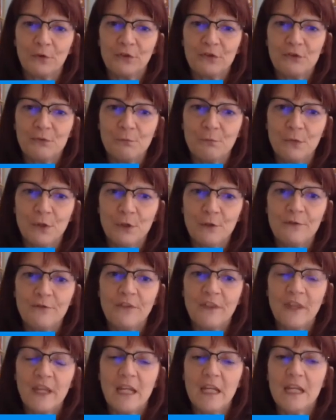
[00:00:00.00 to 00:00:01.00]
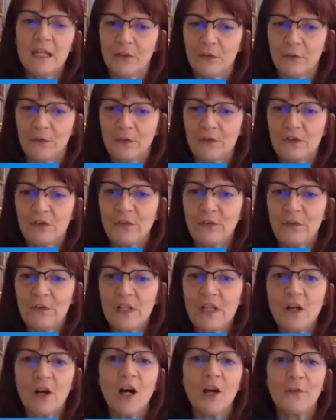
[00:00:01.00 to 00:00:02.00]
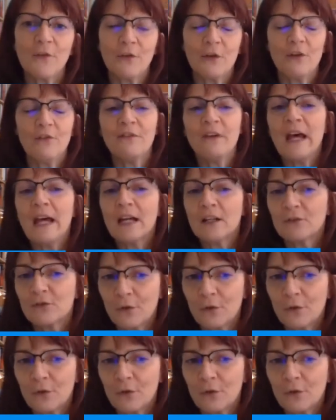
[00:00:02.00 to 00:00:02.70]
to move things to see cause and effect,